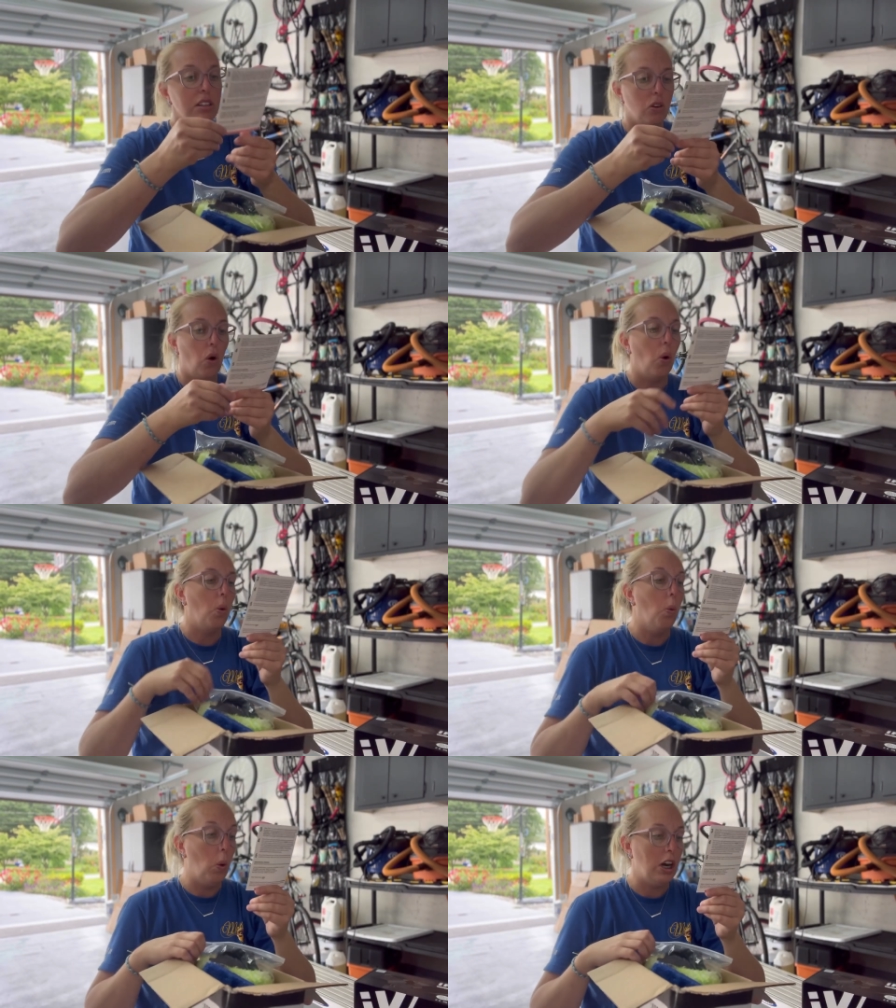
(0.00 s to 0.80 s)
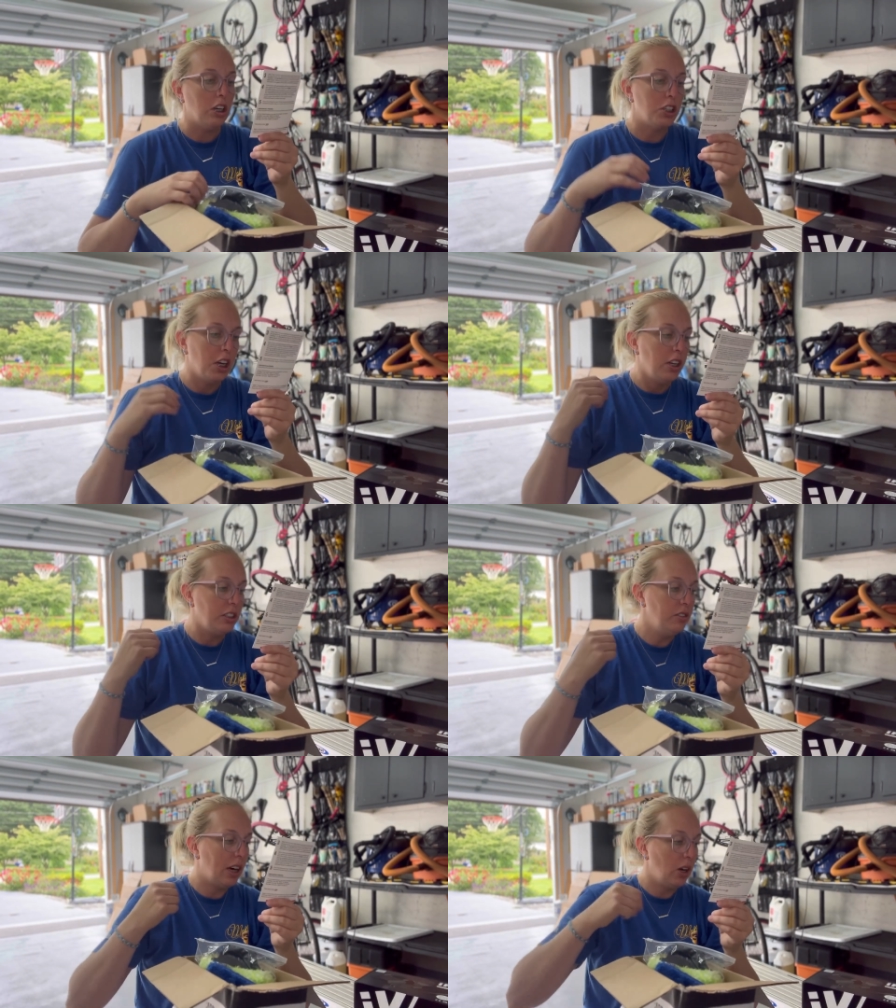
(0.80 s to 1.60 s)
or Wash.
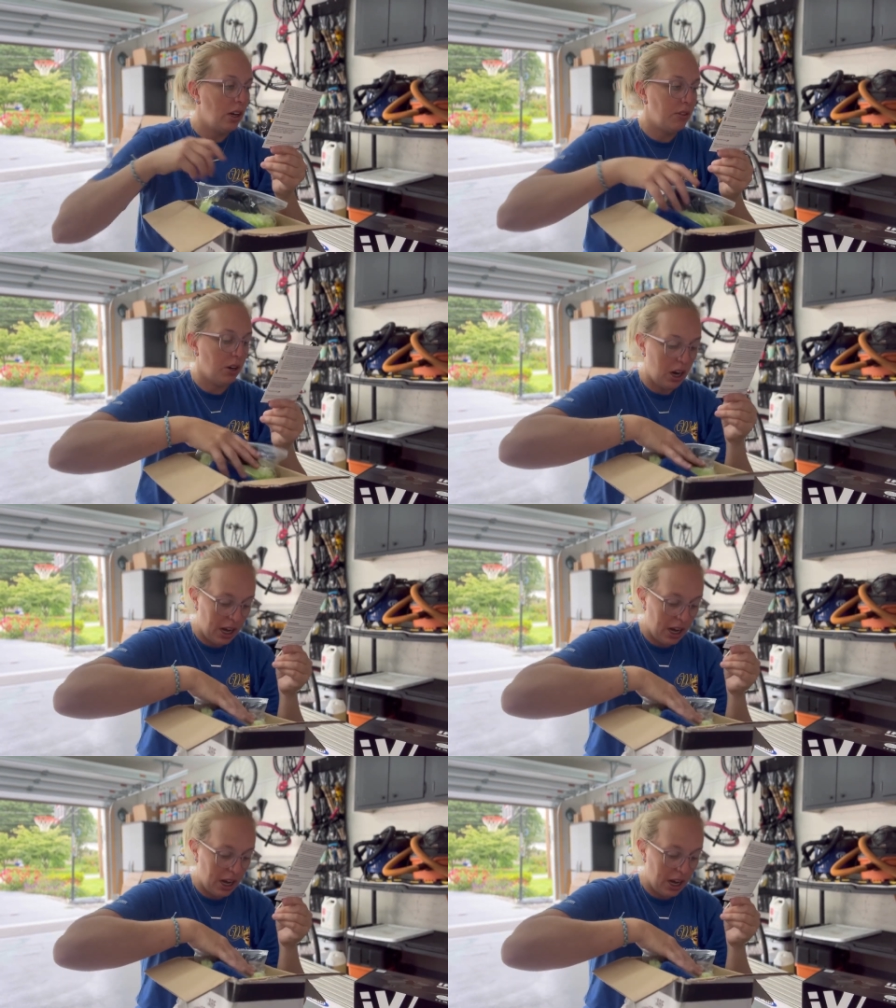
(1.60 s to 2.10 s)
You now have their